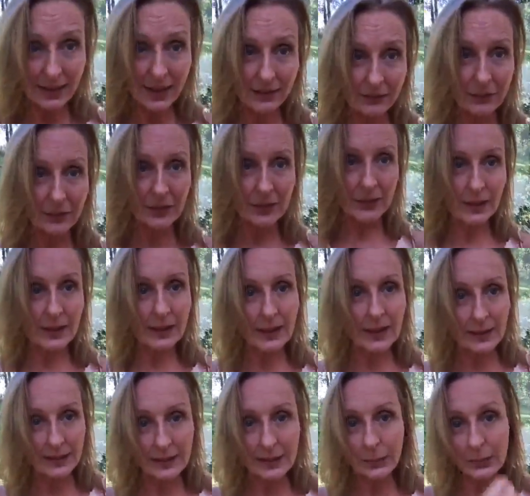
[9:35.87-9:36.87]
That feeling
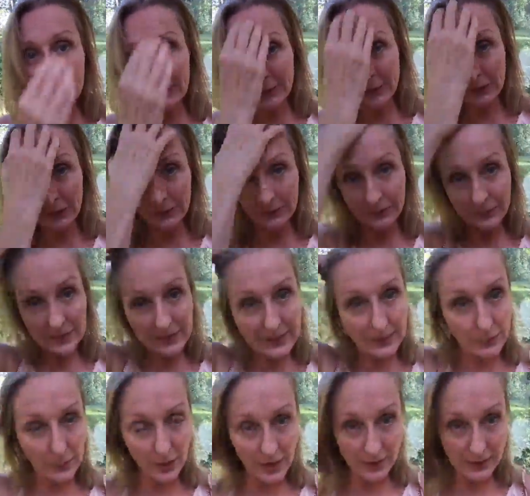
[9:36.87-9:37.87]
is blissful. It's a
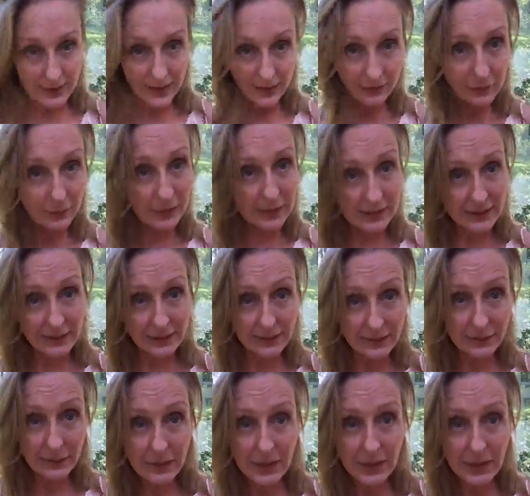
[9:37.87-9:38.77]
body of bliss.